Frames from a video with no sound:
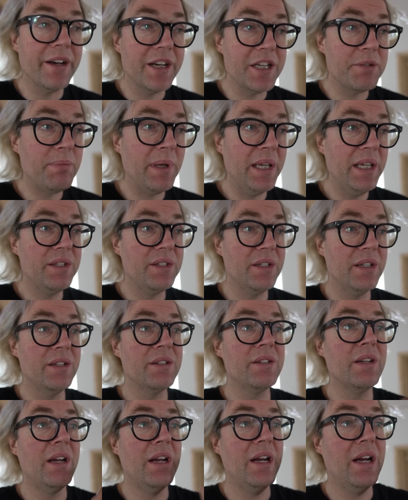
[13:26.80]

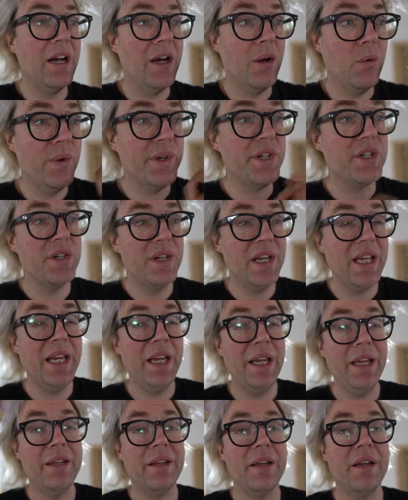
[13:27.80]
pieces which
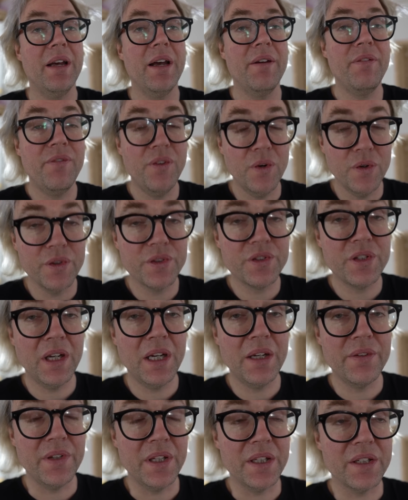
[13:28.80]
need a full
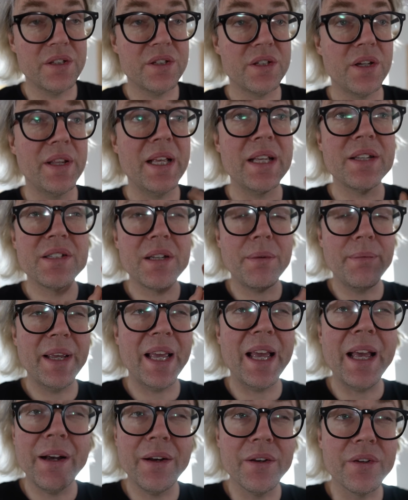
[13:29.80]
service. So that's something
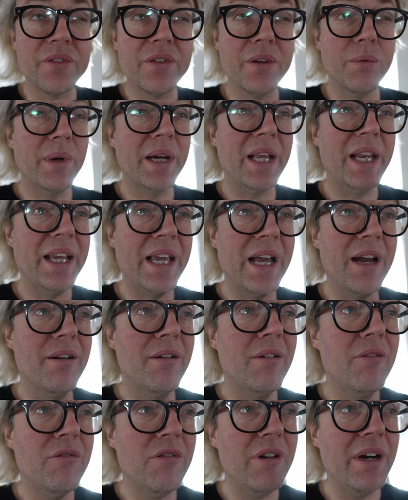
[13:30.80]
else that we're going to get
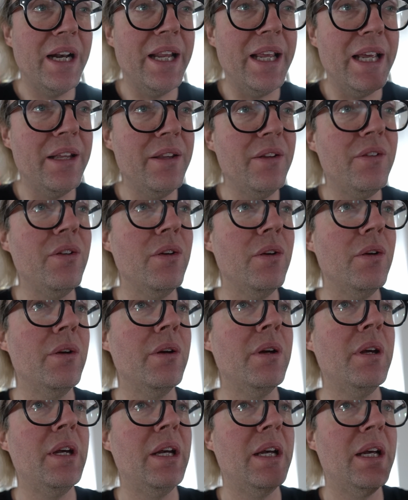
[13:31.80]
really into
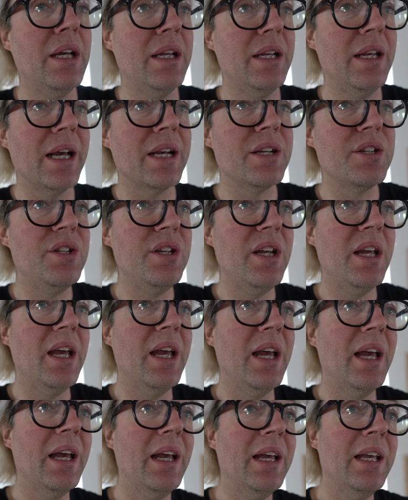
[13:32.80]
next
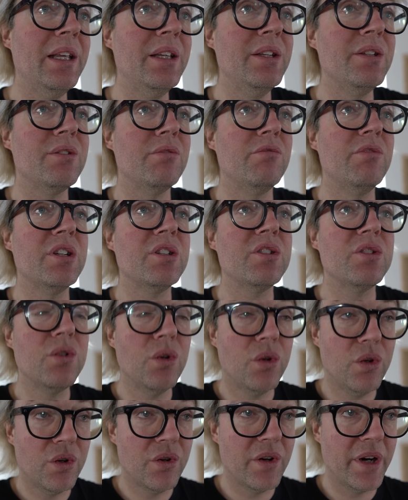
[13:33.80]
year, is
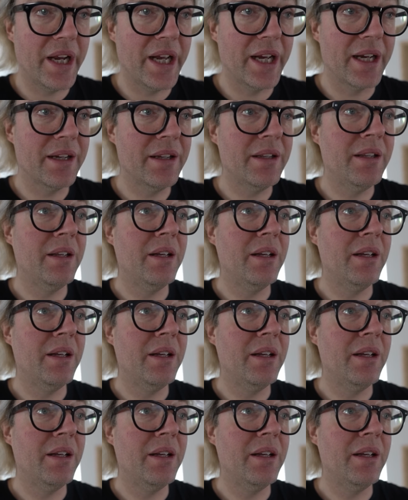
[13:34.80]
restoring